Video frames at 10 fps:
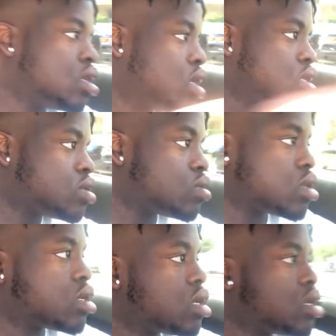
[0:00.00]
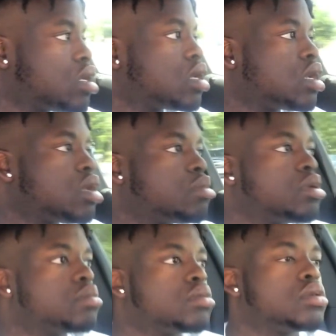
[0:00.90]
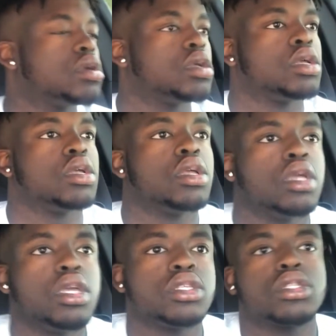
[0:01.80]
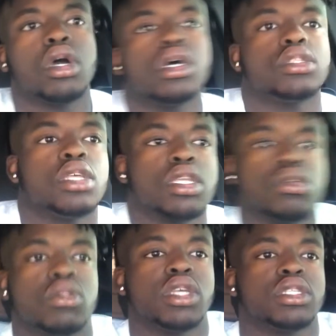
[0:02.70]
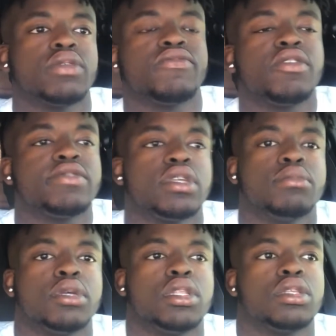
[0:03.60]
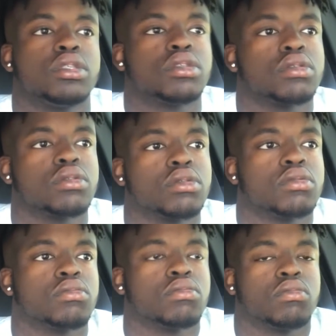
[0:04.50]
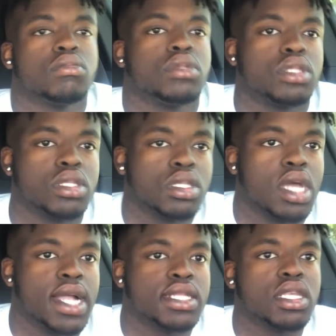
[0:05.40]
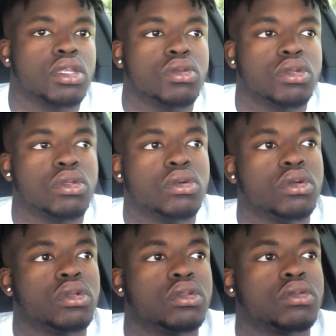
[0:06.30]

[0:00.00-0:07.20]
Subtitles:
I swear to God, I hate people. Install will take you less than 15 minutes. I think you should do it.